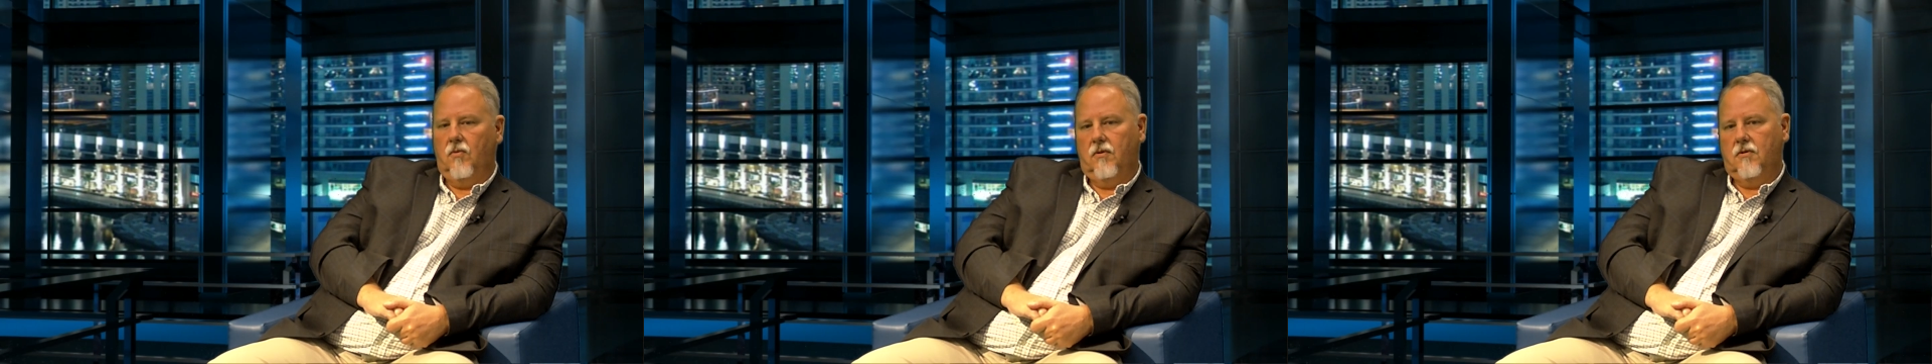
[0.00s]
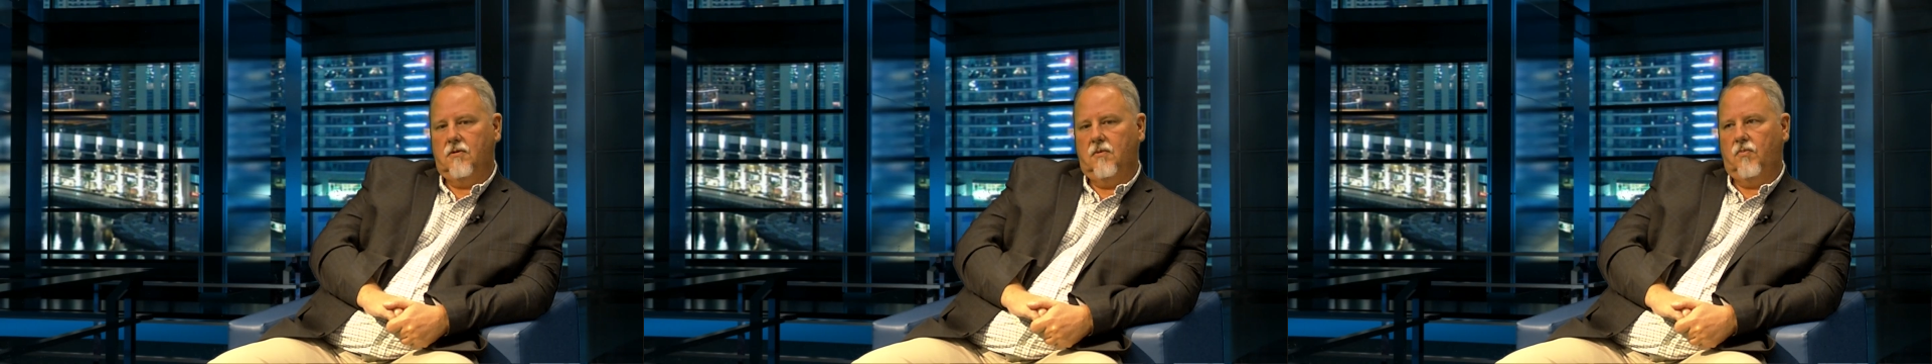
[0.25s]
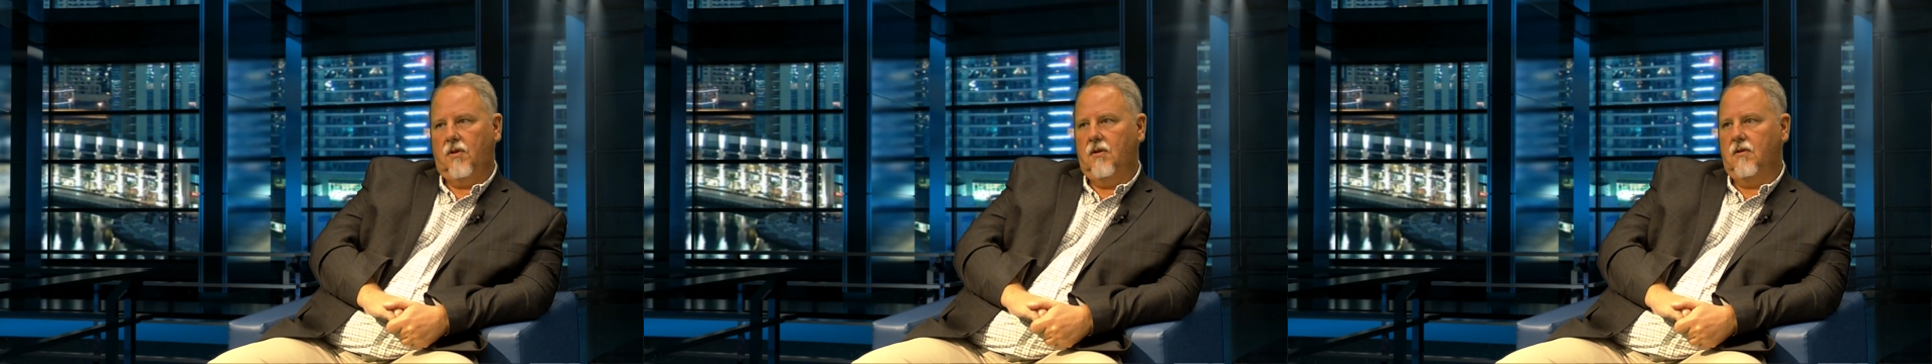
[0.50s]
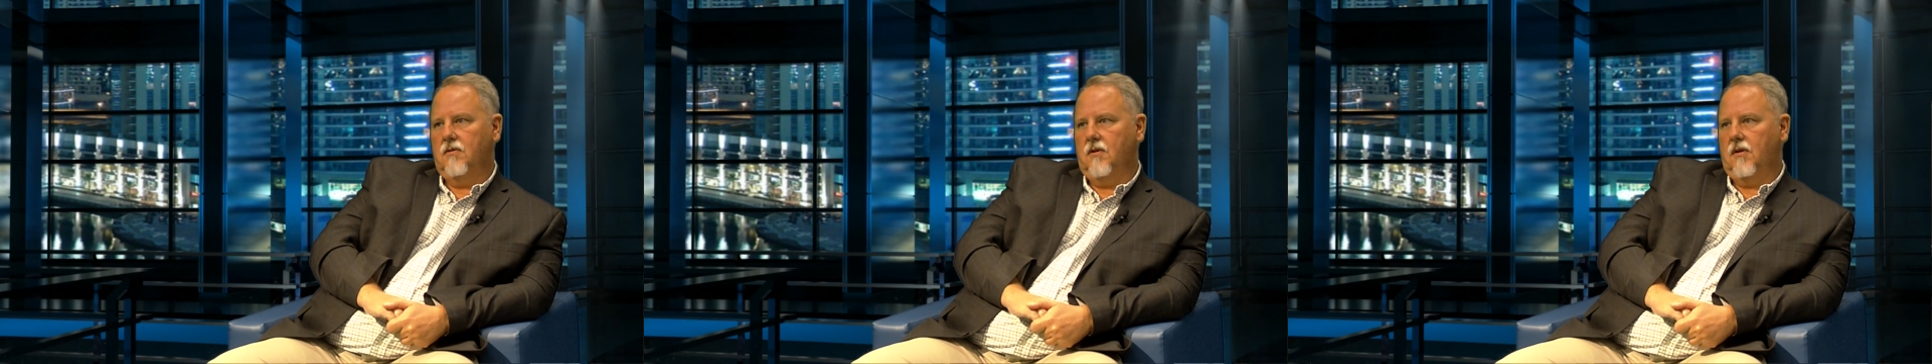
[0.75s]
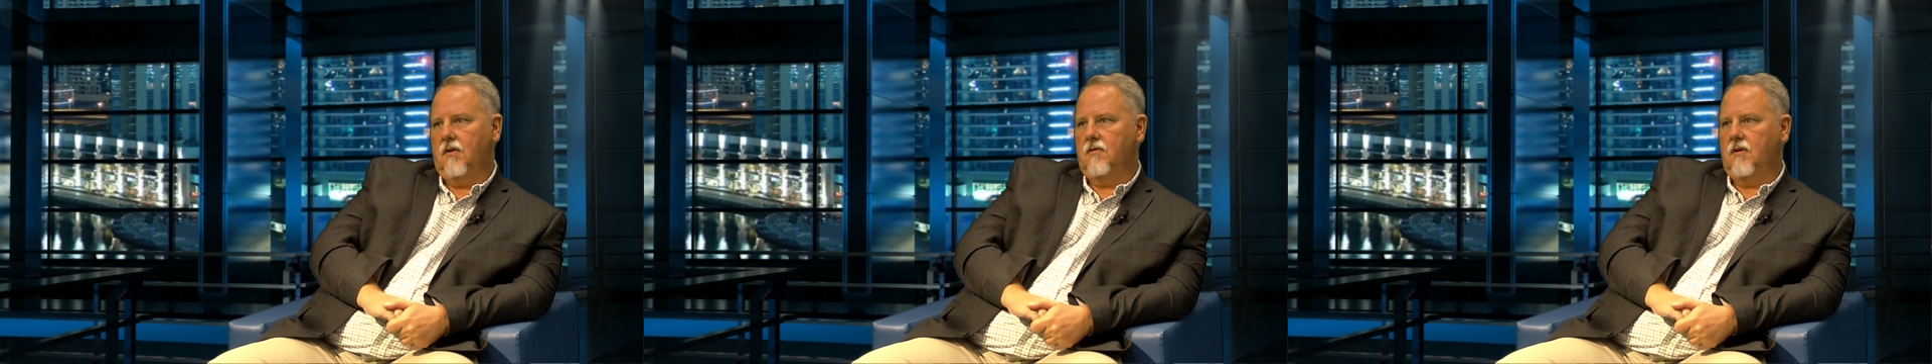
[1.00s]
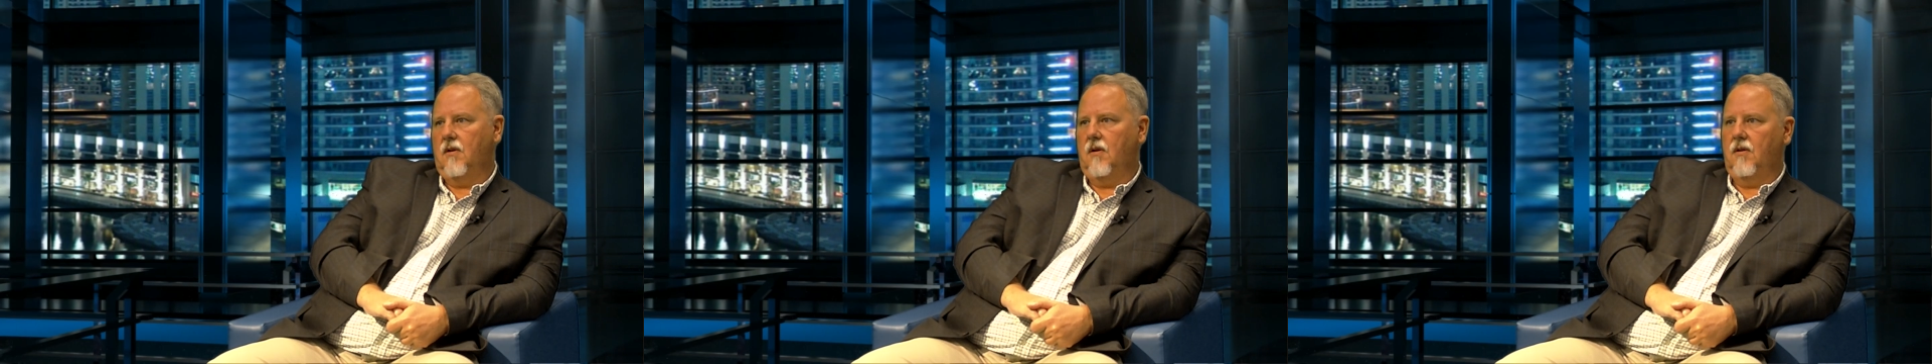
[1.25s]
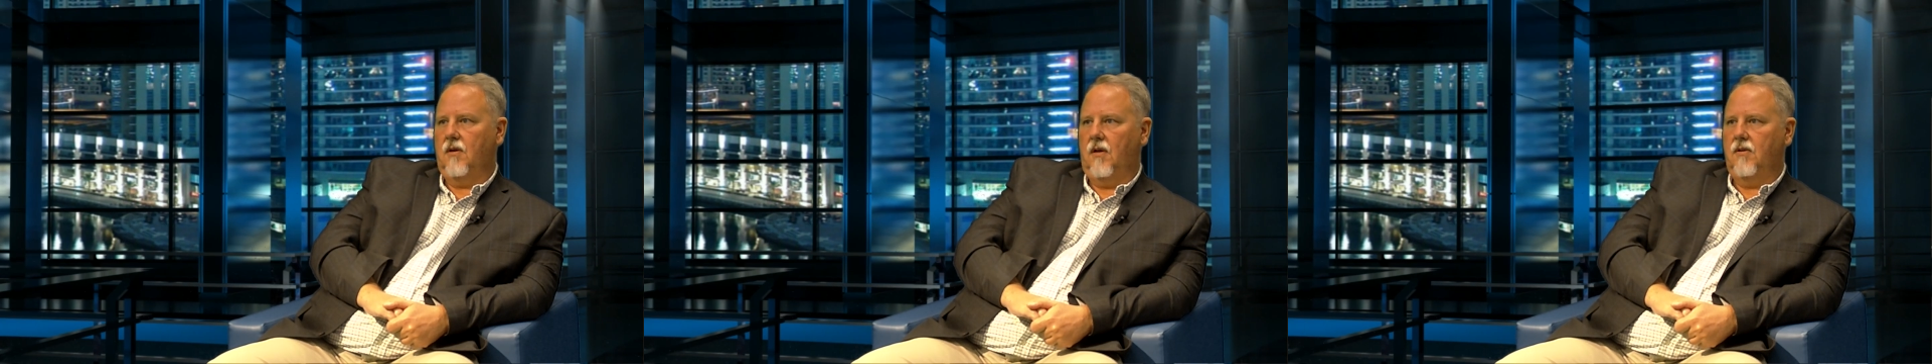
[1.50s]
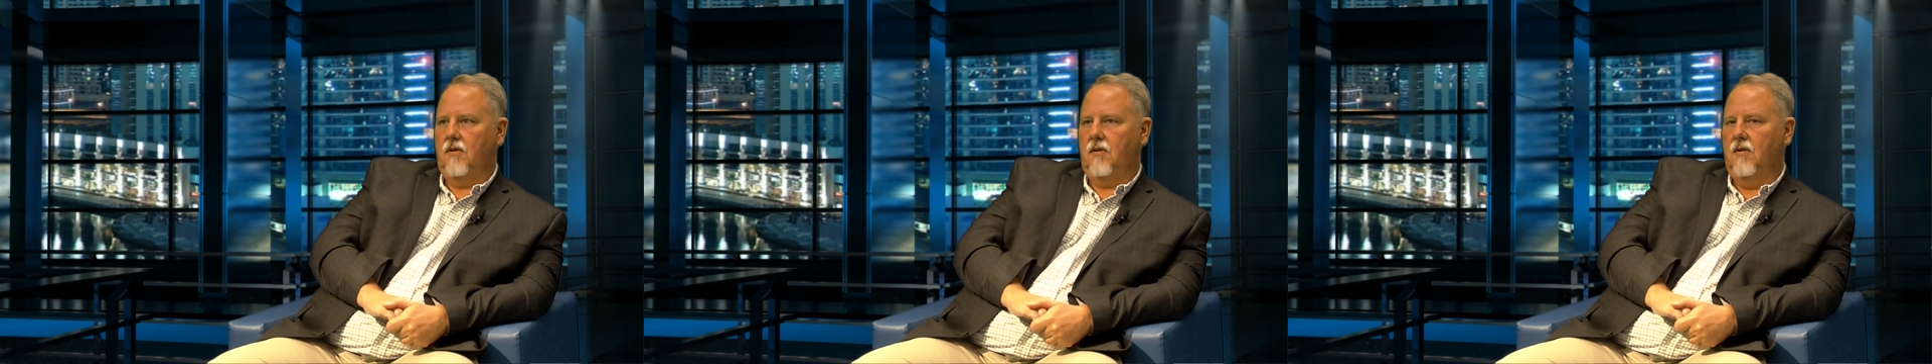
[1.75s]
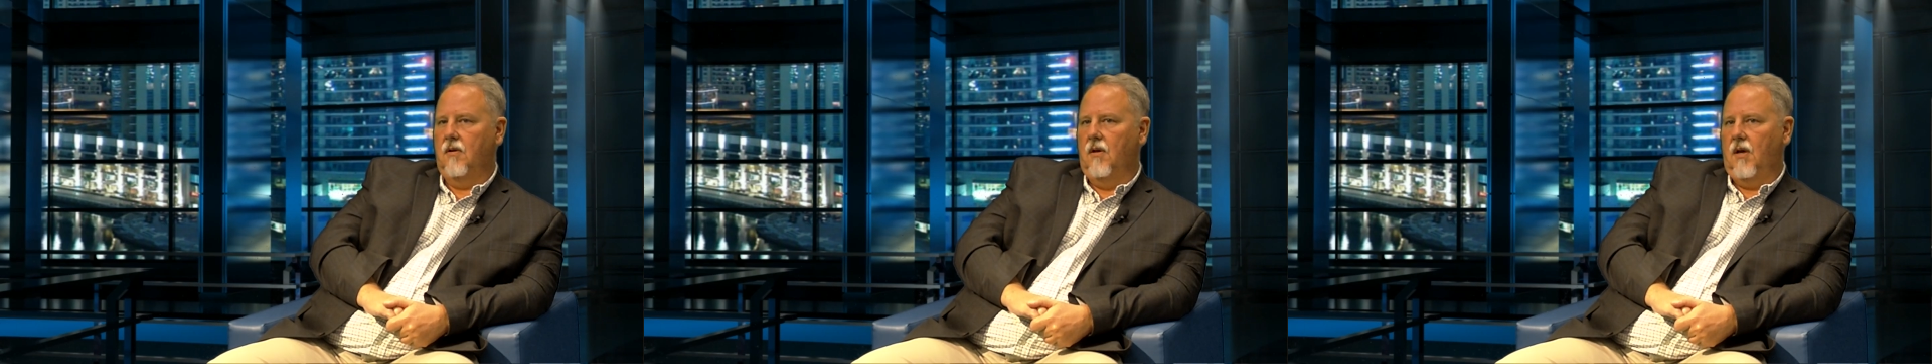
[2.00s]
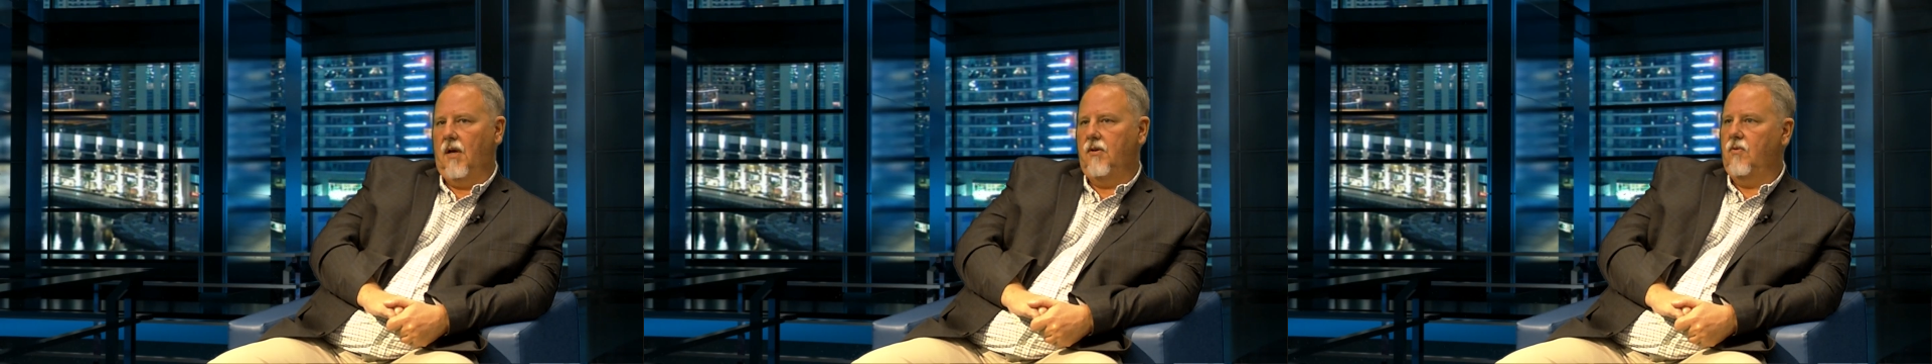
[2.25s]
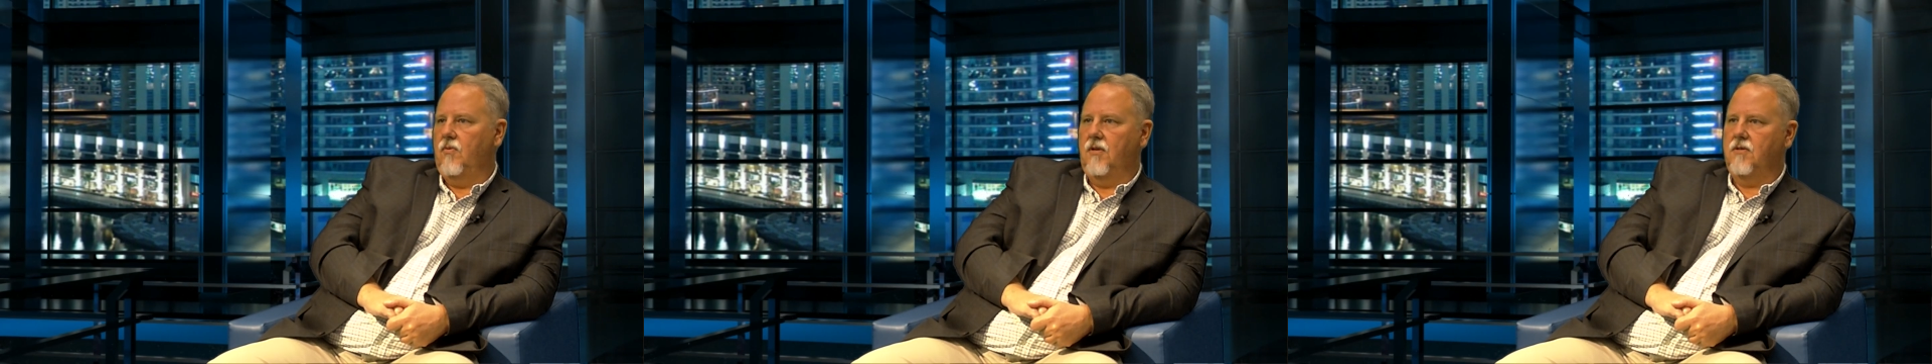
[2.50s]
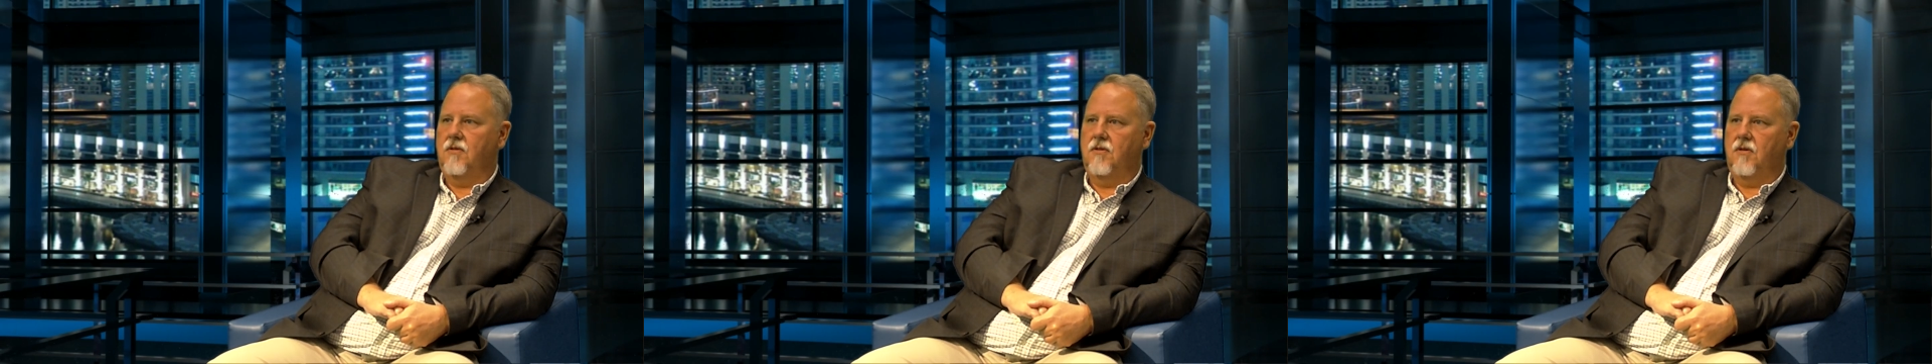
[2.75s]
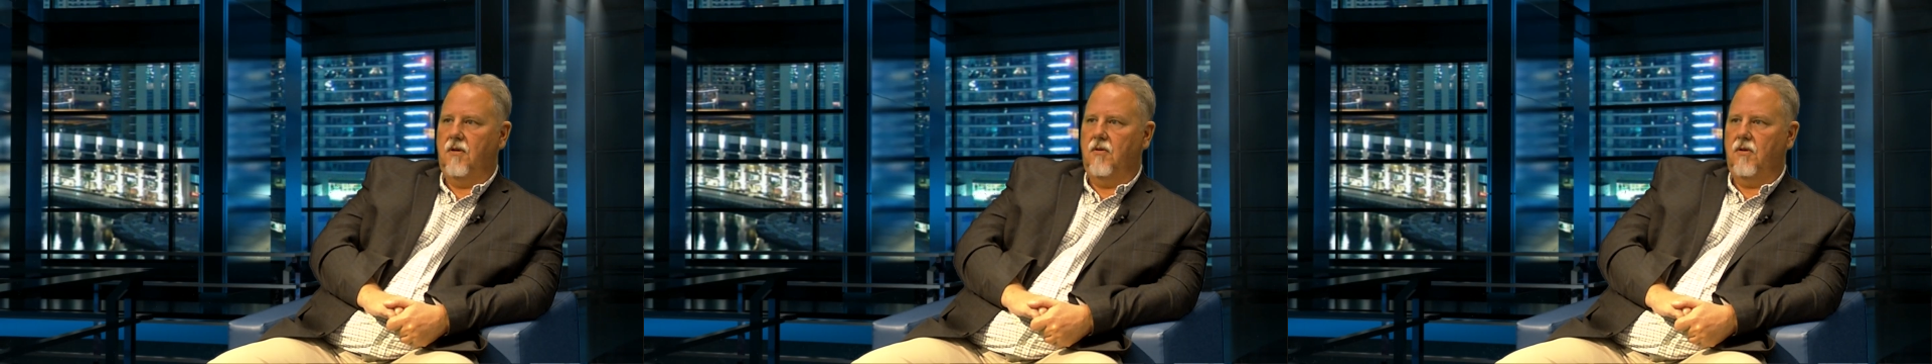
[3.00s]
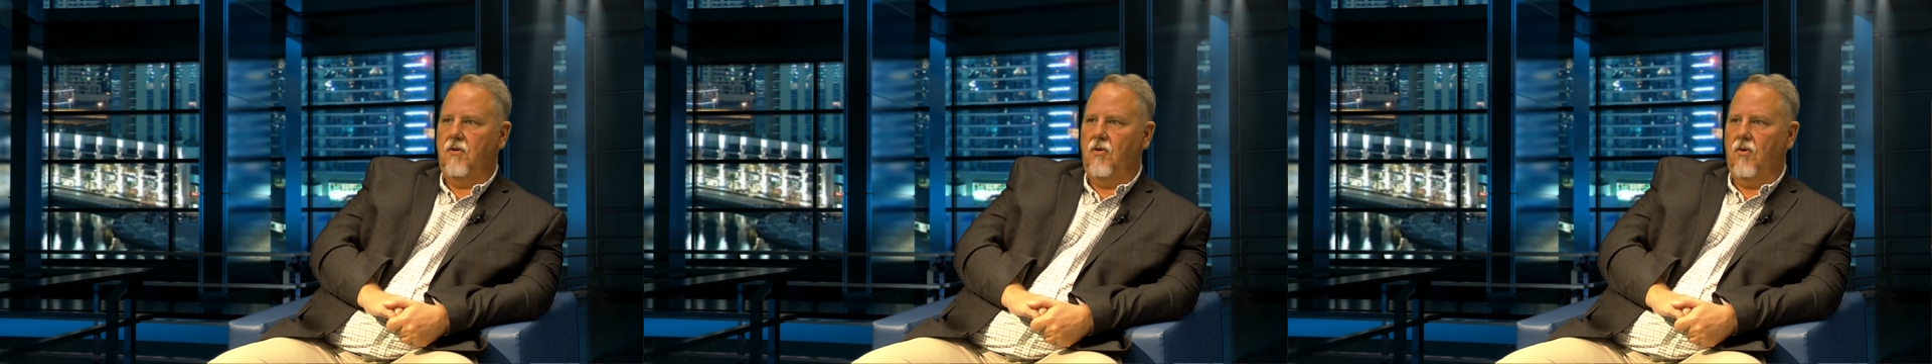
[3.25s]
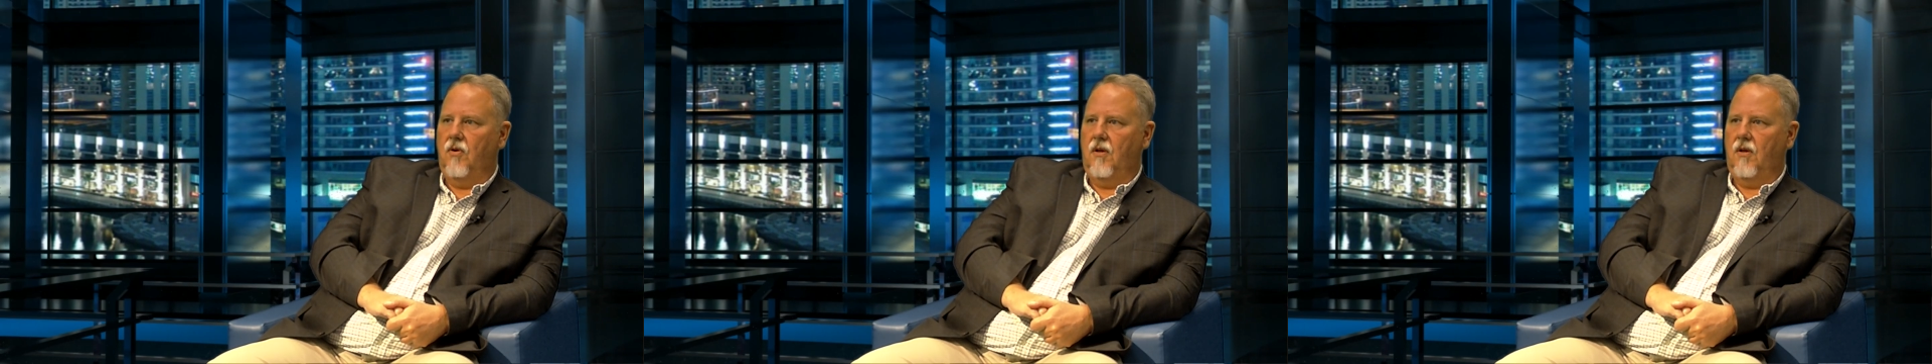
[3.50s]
there's some things, like I said, I don't necessarily know.